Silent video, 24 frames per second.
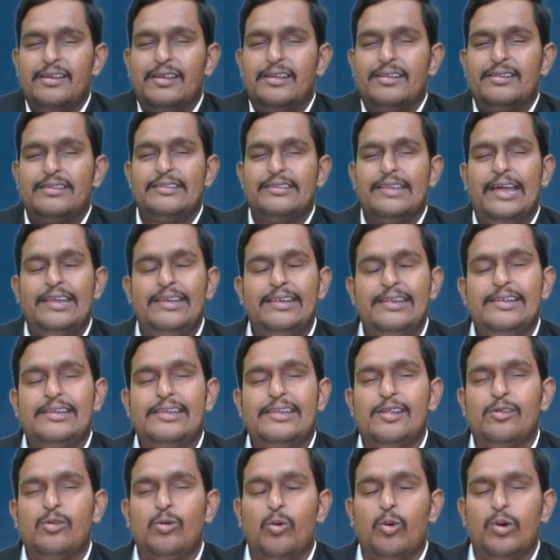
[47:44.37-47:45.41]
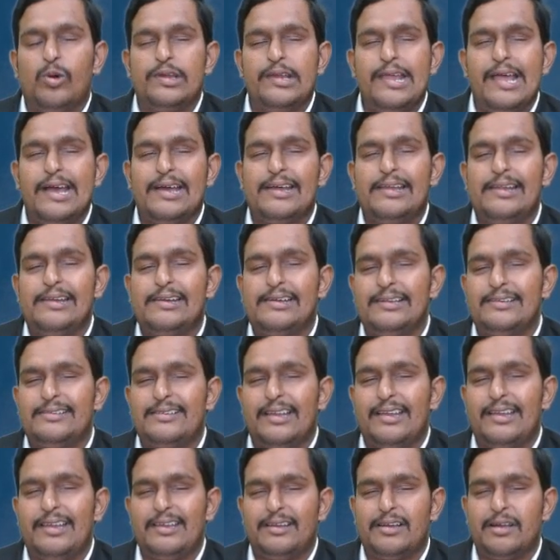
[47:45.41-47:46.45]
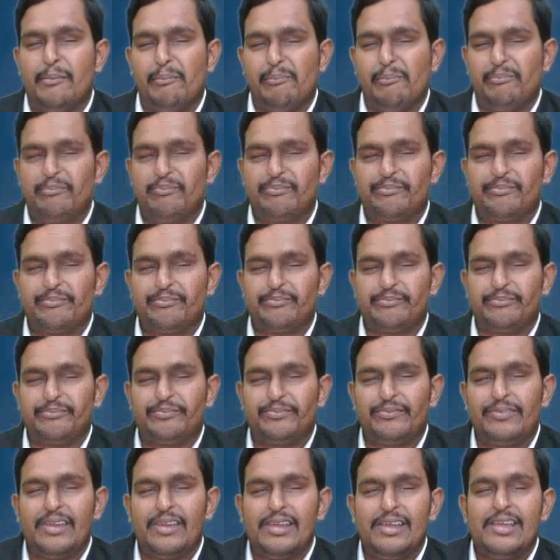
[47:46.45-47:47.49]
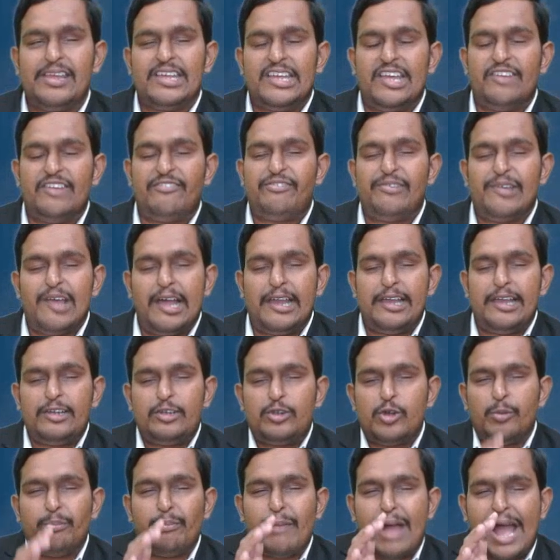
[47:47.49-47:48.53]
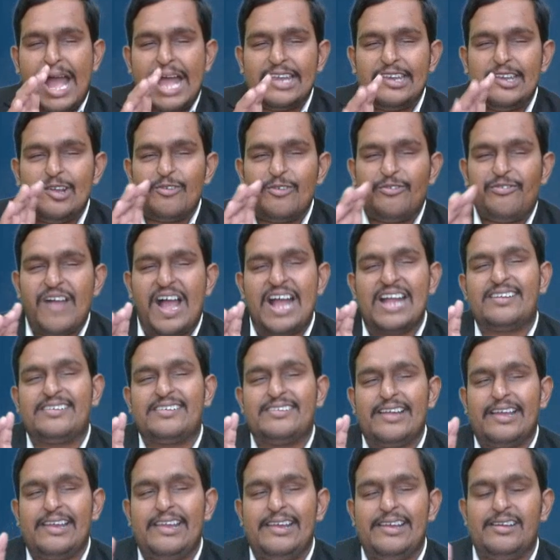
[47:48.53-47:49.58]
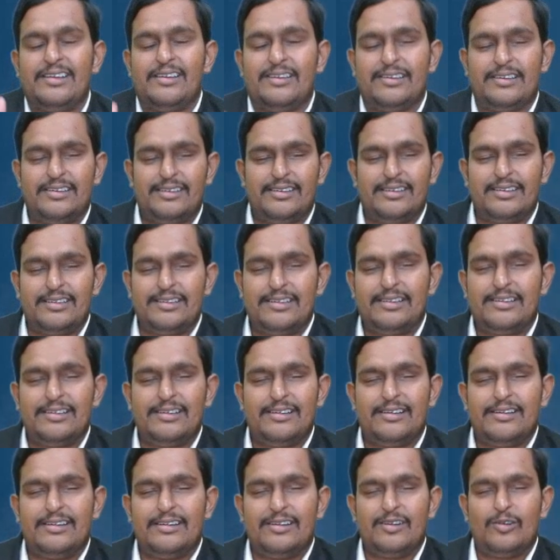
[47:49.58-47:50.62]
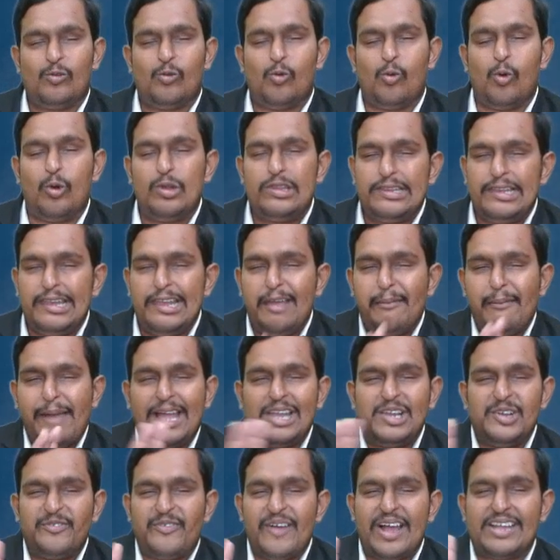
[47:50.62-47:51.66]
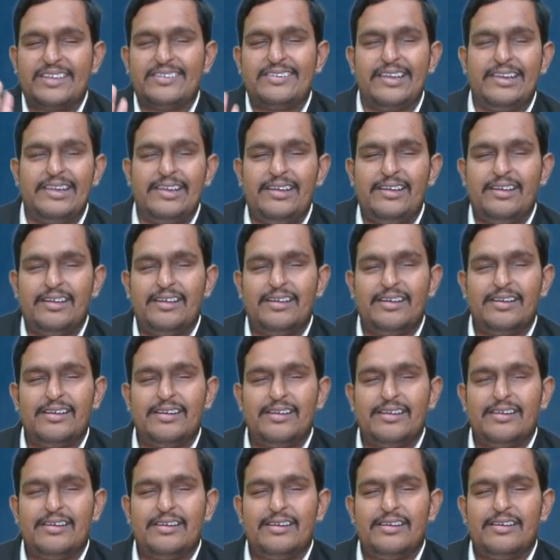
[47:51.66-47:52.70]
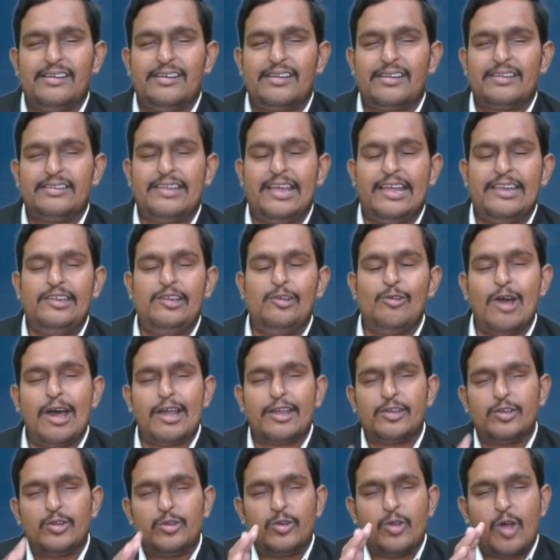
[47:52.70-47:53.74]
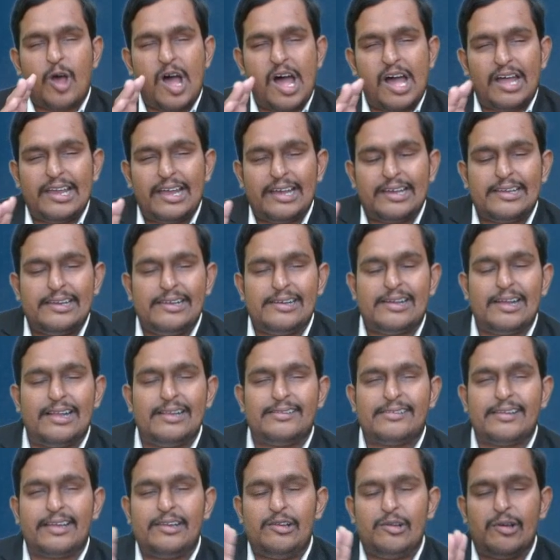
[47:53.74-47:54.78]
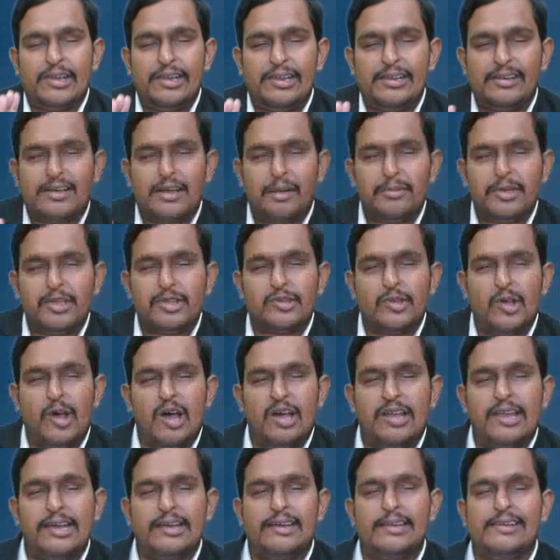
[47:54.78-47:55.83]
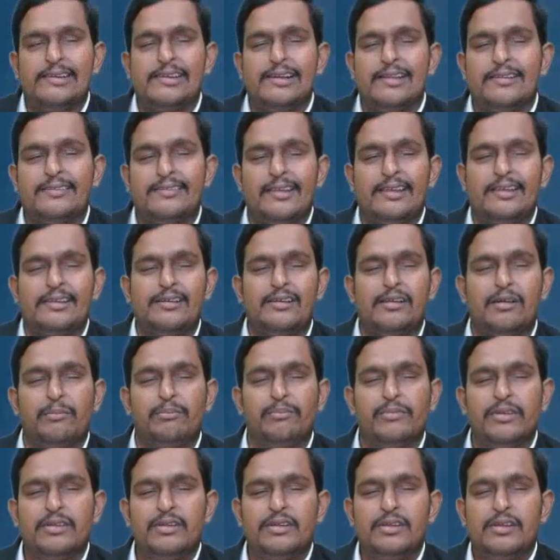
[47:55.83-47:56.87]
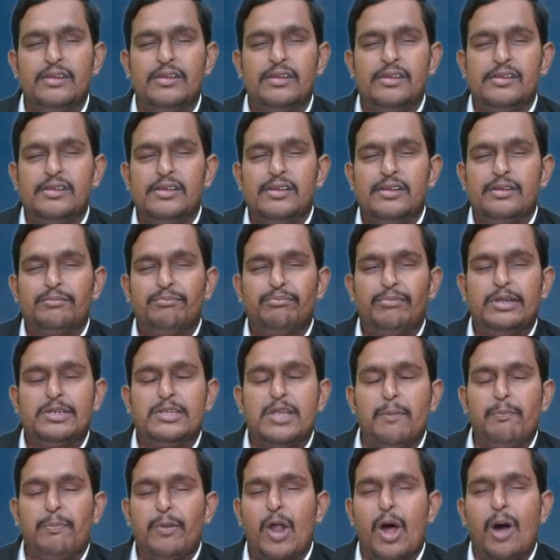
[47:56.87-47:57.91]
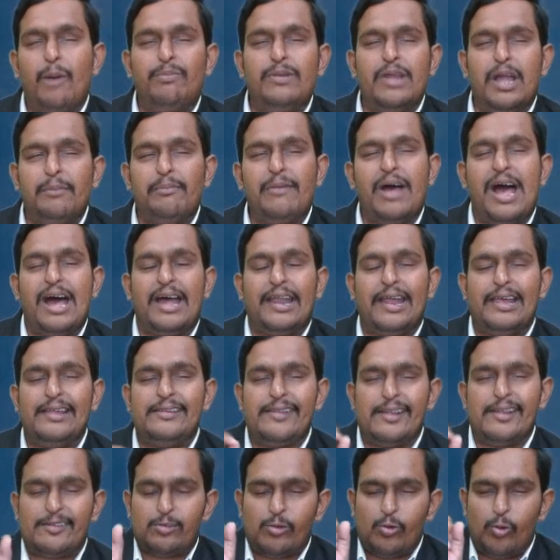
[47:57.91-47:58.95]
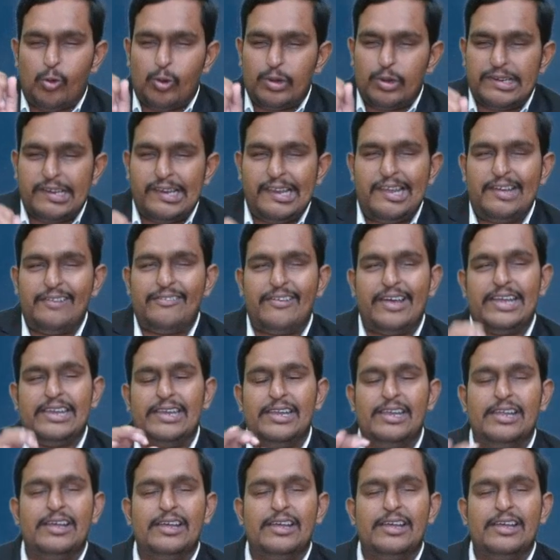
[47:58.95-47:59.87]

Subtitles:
then it is only agricultural income. If you are into manufacturing, only manufacturing, then you are non-agriculture, your income is non-agriculture income. But the problem arises only when